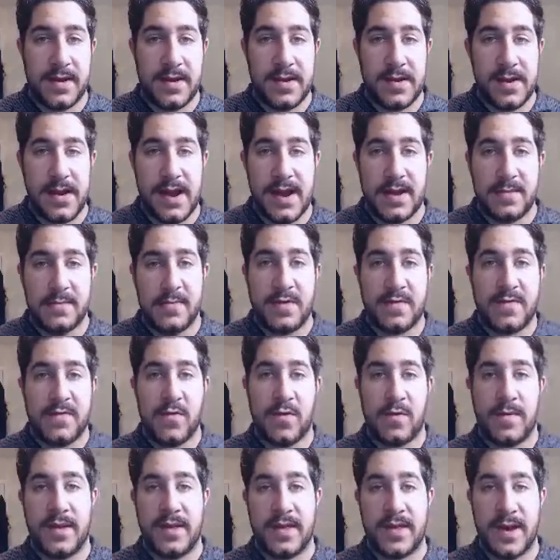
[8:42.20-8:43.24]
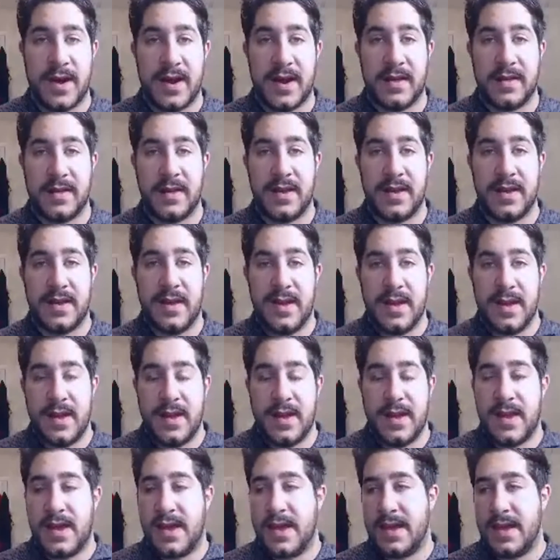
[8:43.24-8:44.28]
not perform as highly,
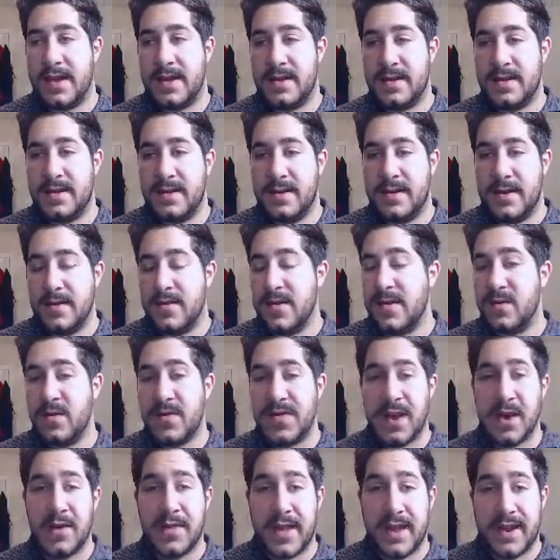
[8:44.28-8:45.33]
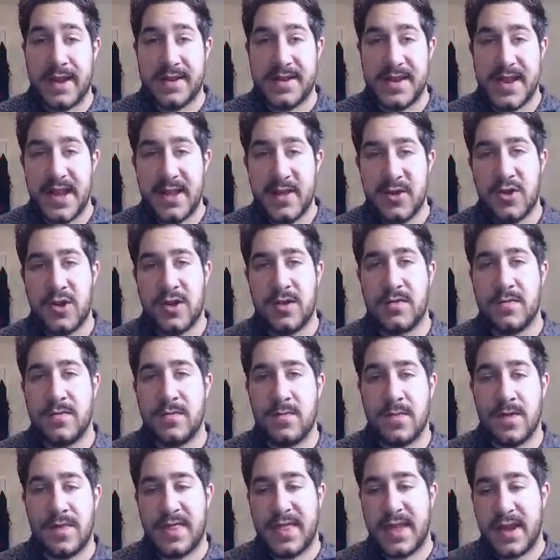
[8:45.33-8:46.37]
and without that attention,
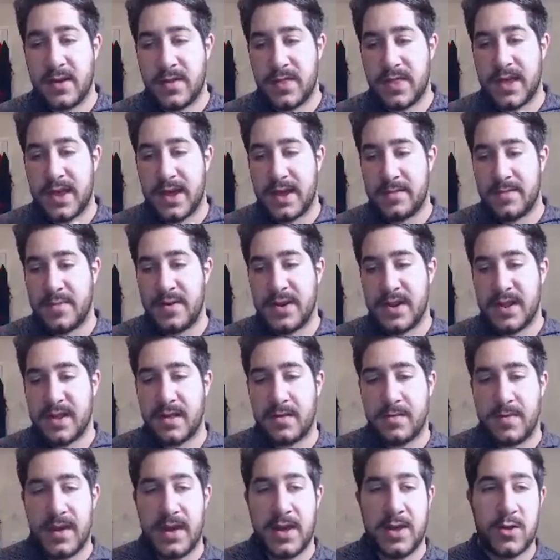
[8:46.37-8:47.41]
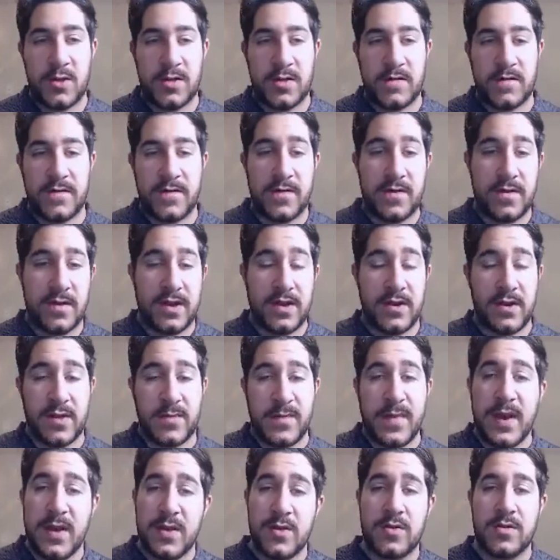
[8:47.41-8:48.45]
without that participation the first year
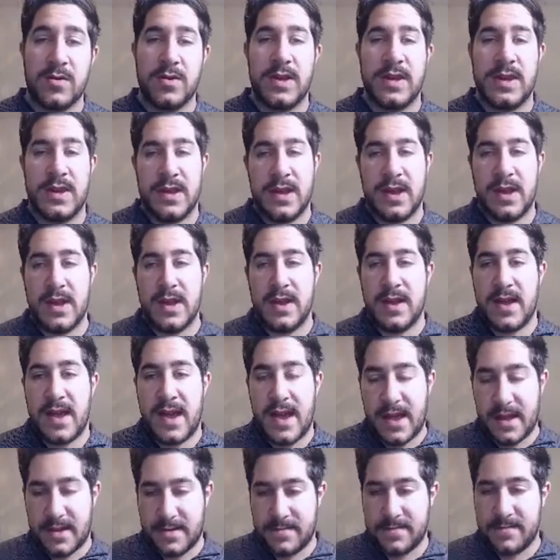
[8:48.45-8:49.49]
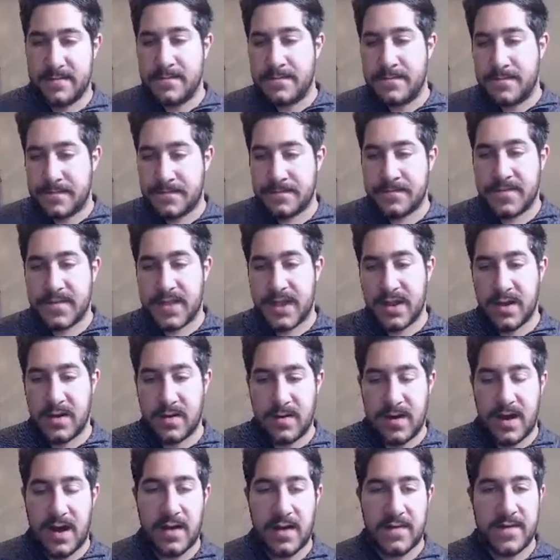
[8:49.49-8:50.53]
especially, and
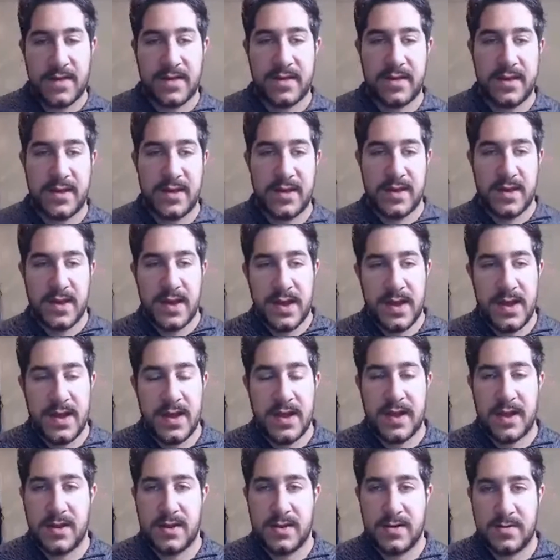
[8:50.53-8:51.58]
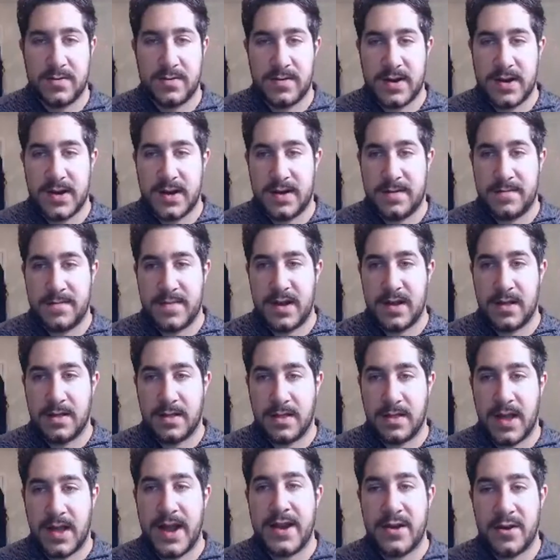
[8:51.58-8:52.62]
obviously, a
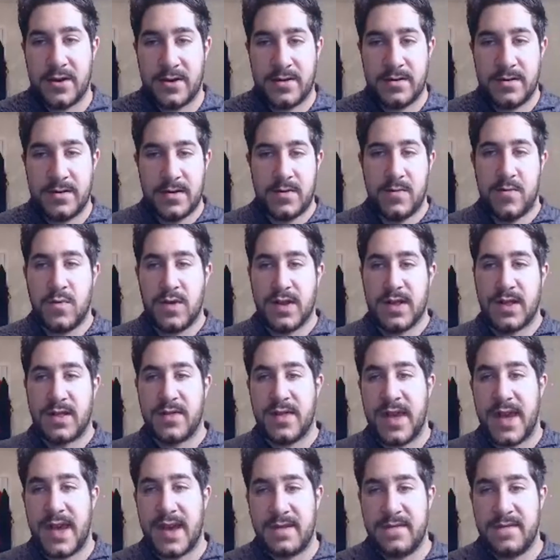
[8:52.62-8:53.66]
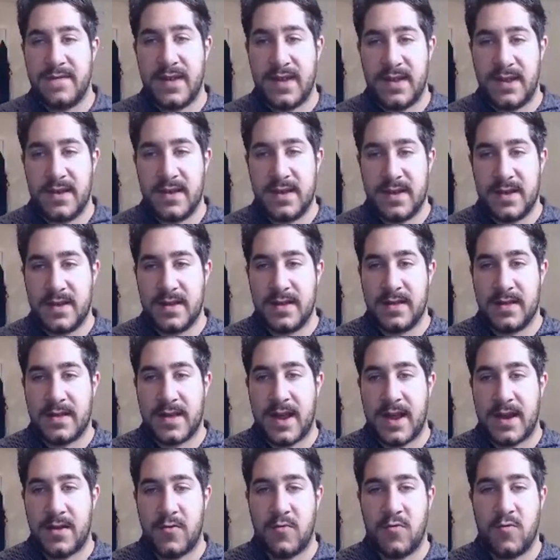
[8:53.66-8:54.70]
lighter, once the heavy is
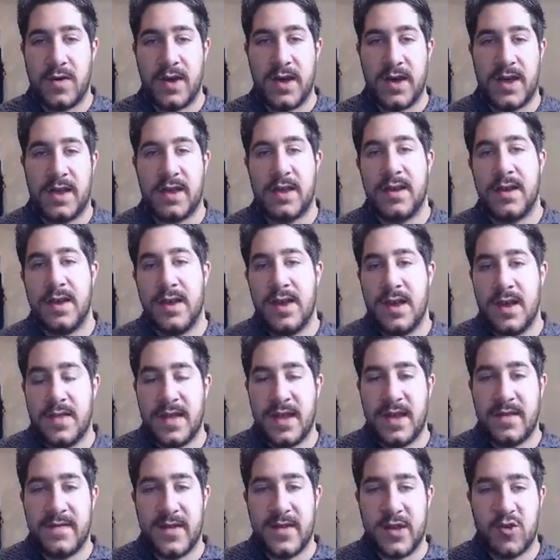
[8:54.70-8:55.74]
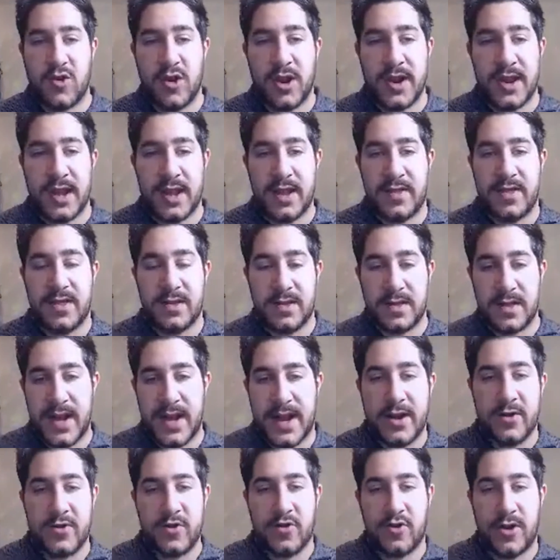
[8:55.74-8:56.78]
out of the way, the heavy training, the
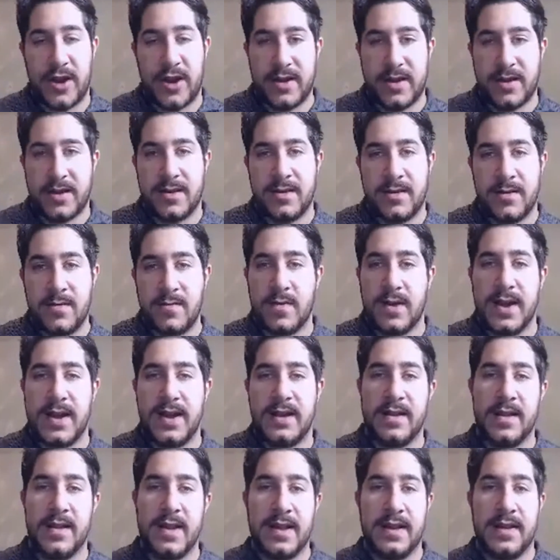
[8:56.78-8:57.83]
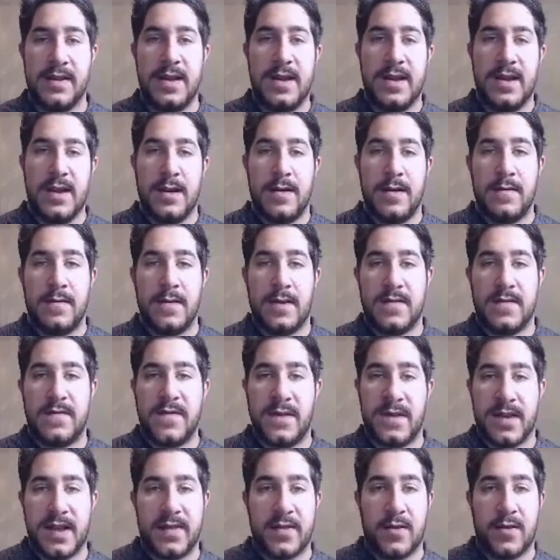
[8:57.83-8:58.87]
lighter training, right? And
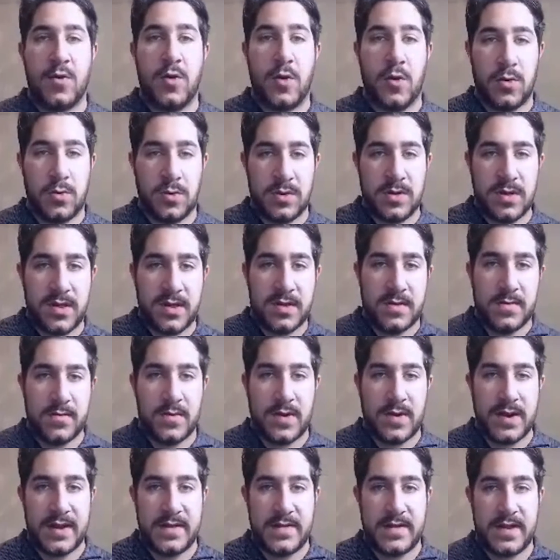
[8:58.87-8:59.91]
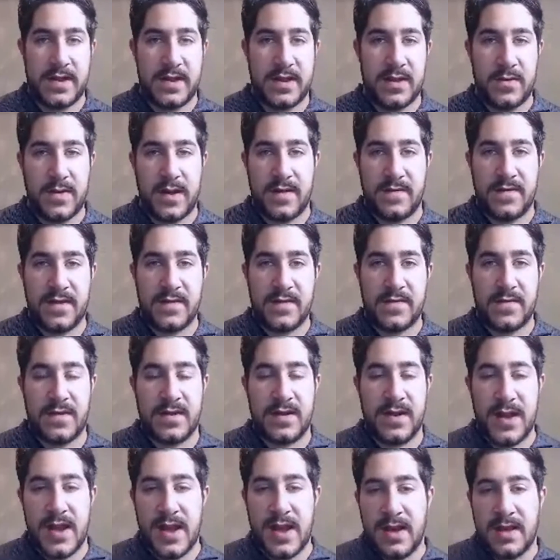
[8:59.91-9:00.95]
filling in the holes, right? Then you have
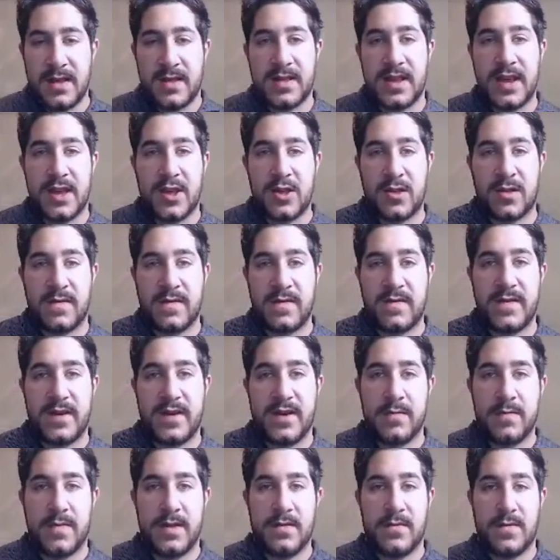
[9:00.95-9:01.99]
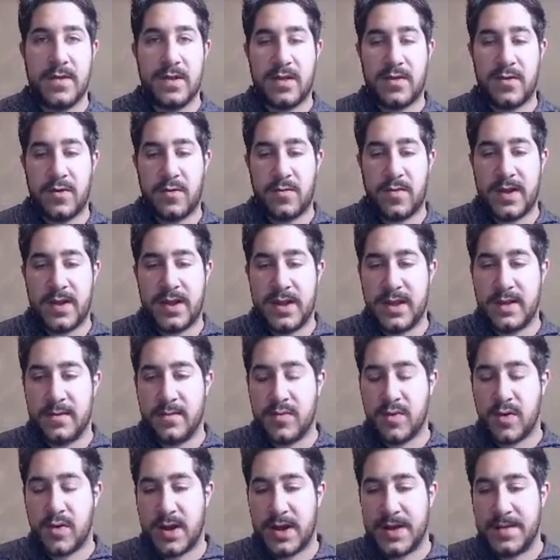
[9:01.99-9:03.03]
different stages of development once they're ready and
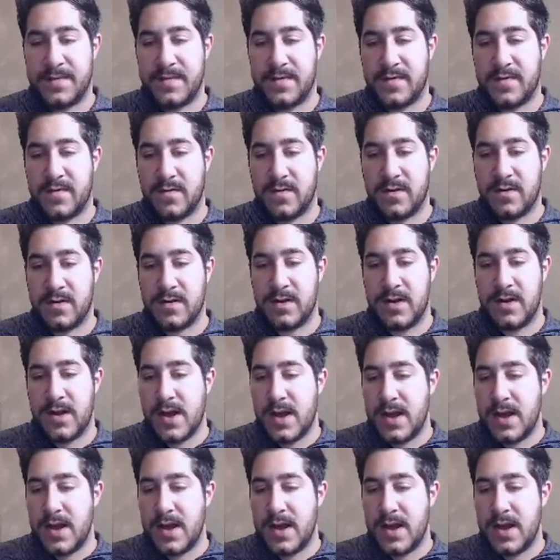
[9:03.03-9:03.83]
primed for,